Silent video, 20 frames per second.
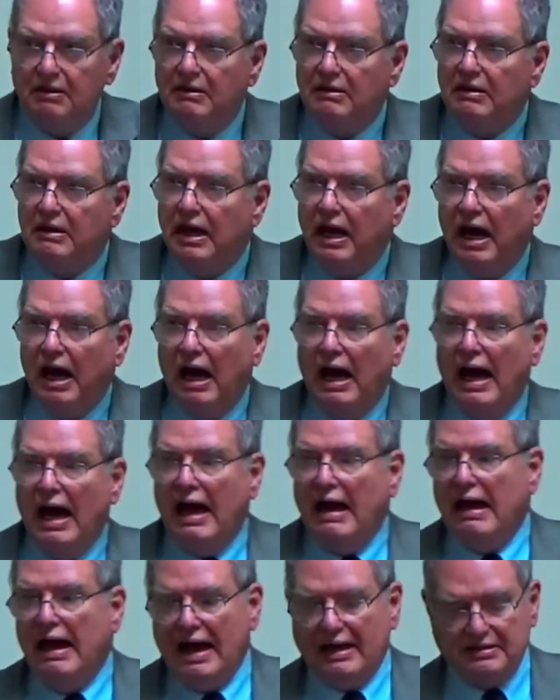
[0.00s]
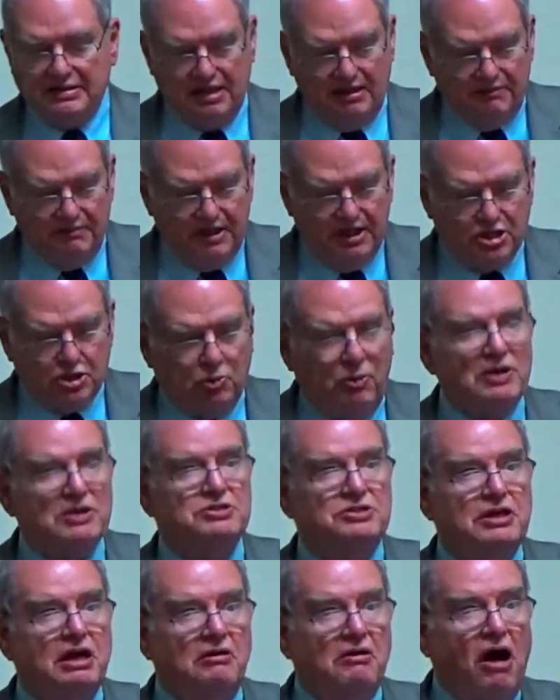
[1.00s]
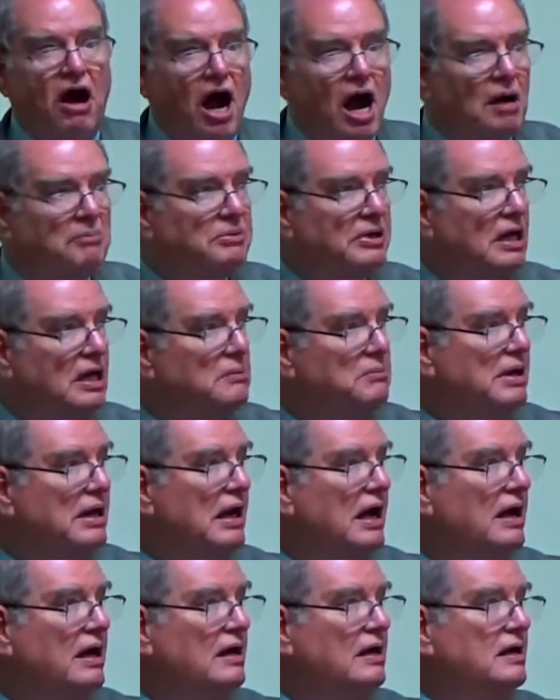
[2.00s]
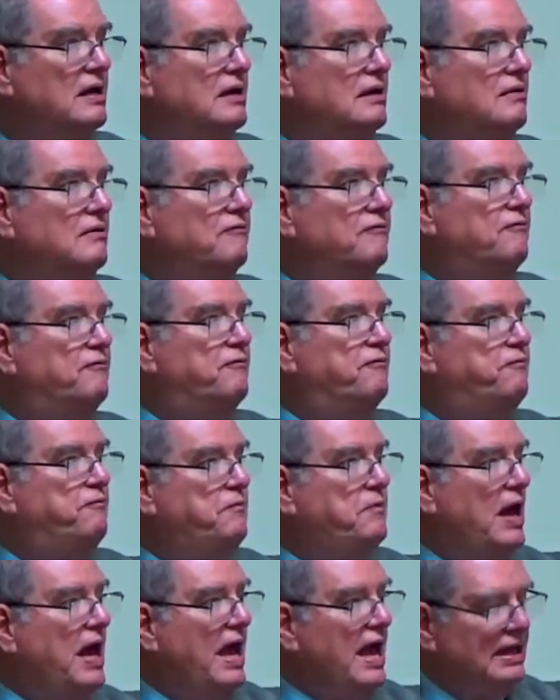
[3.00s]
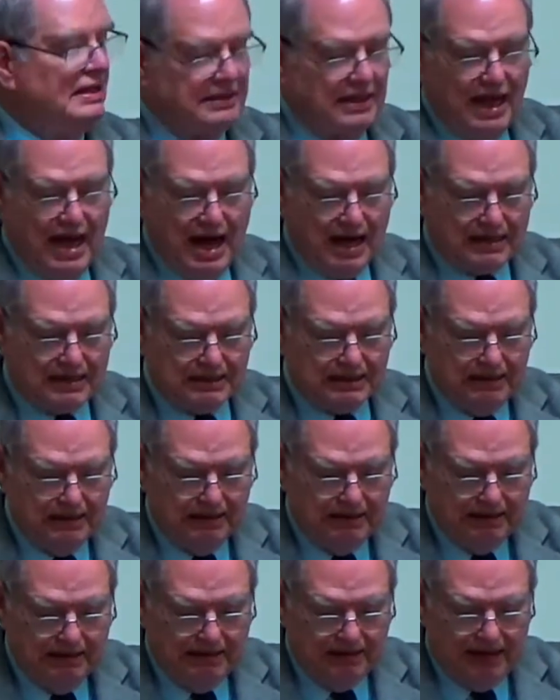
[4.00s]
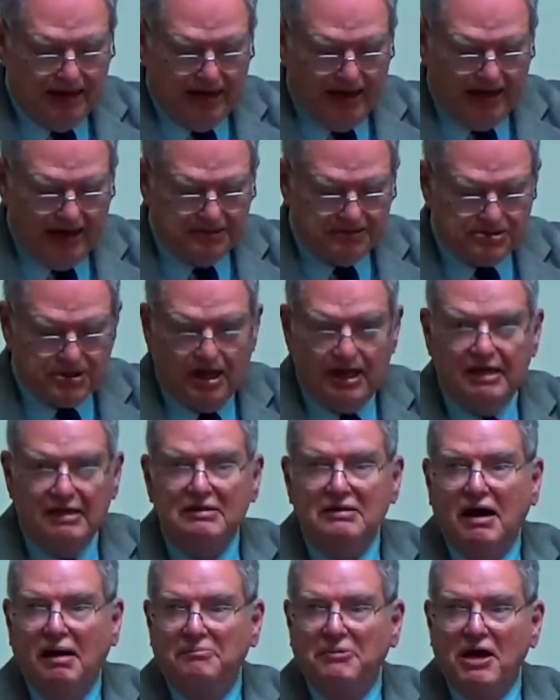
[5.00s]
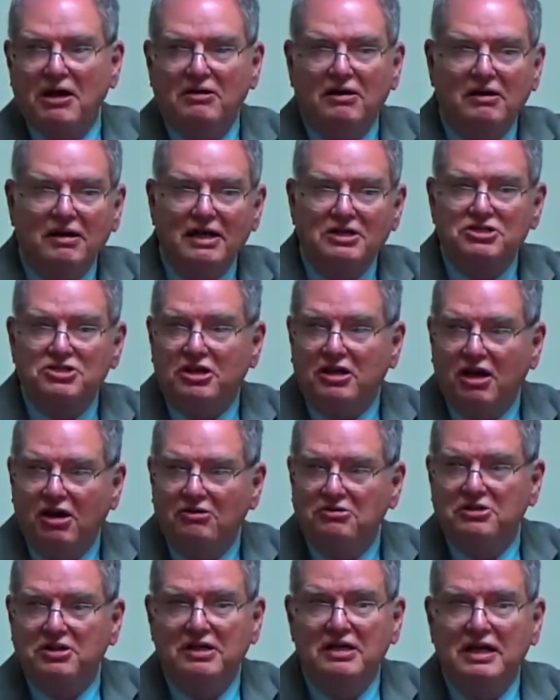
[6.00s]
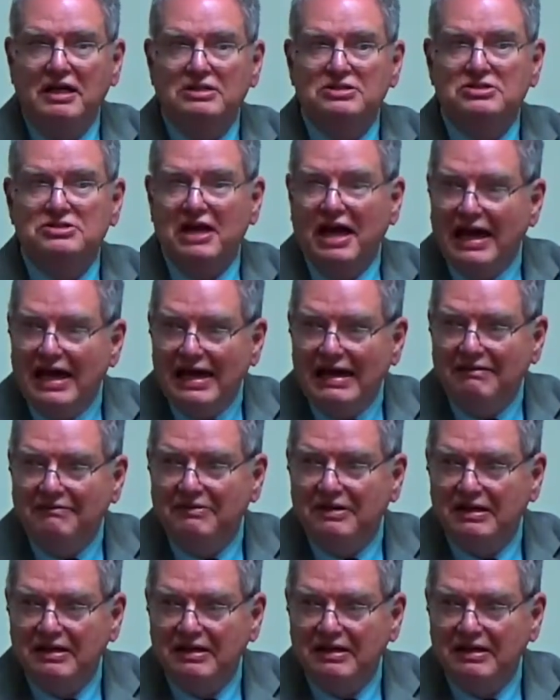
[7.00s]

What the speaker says: activity, twist their arm, get them in a headlock and say, I'm not going to let you go till you get saved.